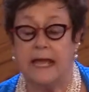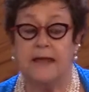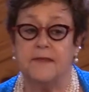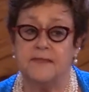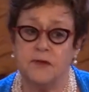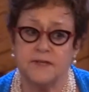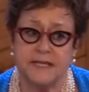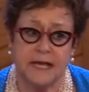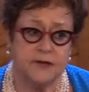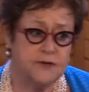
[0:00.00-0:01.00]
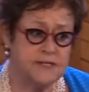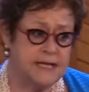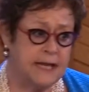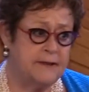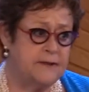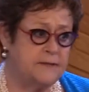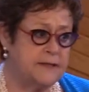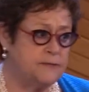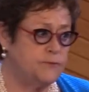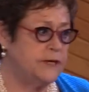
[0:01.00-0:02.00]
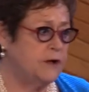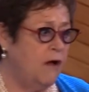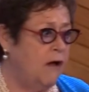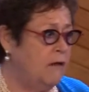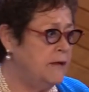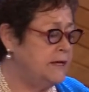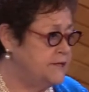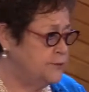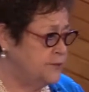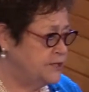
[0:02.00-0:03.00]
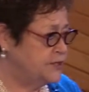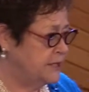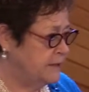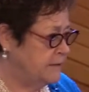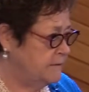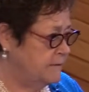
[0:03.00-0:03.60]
And then there's understanding that we call intuition.